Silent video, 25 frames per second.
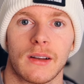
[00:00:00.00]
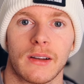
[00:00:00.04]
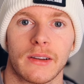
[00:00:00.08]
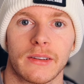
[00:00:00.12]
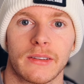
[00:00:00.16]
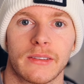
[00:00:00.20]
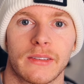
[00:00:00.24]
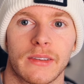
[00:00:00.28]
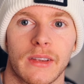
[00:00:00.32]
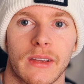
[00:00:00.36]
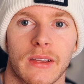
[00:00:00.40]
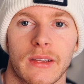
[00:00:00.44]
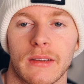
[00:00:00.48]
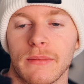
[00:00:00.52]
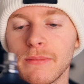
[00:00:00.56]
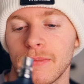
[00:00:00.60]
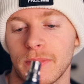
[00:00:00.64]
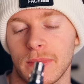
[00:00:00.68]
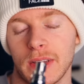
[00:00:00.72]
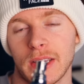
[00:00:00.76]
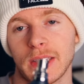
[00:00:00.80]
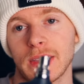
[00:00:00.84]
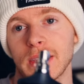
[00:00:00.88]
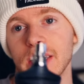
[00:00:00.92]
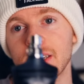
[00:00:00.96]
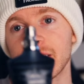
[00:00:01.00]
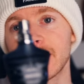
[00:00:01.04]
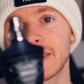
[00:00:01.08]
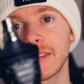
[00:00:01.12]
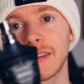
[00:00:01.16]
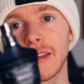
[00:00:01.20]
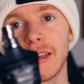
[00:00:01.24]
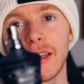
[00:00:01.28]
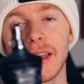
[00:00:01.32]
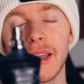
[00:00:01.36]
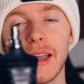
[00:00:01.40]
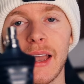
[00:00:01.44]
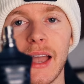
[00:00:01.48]
I'd say, in this,
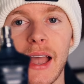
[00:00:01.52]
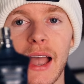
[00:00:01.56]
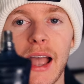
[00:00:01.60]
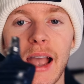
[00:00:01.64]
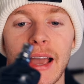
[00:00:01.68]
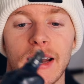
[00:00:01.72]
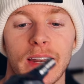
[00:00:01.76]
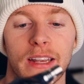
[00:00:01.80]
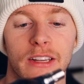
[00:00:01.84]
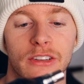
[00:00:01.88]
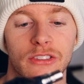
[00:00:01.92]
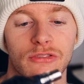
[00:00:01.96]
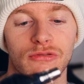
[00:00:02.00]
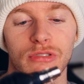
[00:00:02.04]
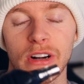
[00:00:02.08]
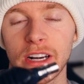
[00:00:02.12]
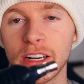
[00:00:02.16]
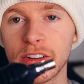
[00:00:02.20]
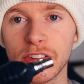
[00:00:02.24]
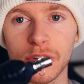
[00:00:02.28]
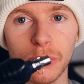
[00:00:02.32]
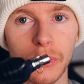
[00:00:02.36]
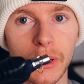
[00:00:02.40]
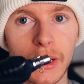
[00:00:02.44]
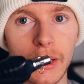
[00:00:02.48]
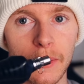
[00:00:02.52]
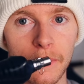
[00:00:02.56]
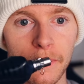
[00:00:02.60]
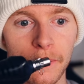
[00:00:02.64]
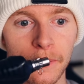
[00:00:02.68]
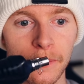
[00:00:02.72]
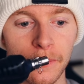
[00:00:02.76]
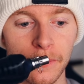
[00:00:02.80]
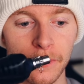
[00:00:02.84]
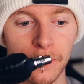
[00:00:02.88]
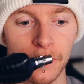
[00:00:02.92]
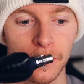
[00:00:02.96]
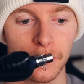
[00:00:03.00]
and it's really sweet.
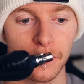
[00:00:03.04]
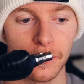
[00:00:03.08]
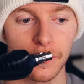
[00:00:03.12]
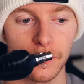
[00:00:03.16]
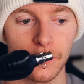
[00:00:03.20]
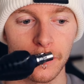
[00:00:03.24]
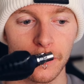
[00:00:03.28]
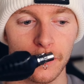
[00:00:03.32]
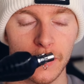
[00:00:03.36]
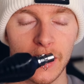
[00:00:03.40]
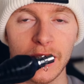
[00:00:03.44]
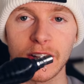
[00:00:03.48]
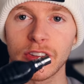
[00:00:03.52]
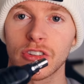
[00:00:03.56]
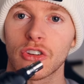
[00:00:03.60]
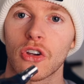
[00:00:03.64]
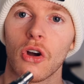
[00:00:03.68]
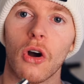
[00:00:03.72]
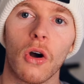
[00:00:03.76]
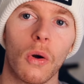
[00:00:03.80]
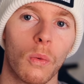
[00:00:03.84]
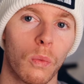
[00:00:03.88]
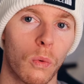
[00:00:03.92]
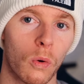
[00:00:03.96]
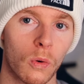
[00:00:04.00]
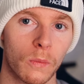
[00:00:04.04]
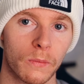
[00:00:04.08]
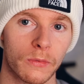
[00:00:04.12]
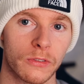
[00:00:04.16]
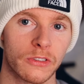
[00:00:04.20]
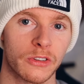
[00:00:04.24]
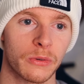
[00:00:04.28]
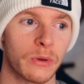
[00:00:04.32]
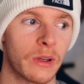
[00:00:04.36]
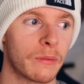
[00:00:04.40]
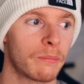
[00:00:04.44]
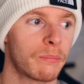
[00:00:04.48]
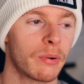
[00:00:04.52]
It's got a warmth
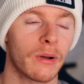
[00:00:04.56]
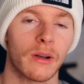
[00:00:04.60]
to it,